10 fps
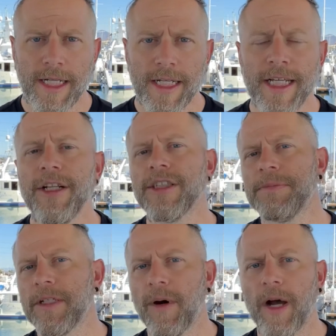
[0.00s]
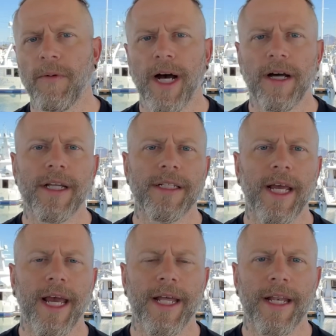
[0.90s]
He knows me quite well,
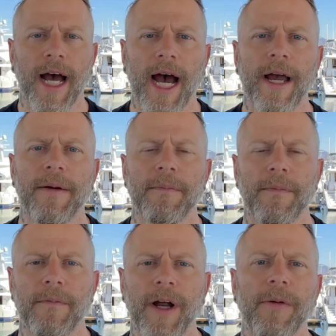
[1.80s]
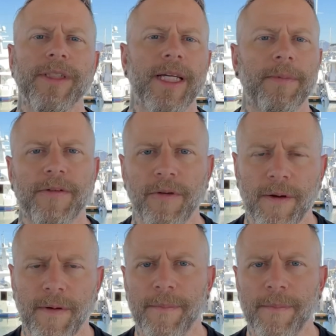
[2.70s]
and I am very receptive to him.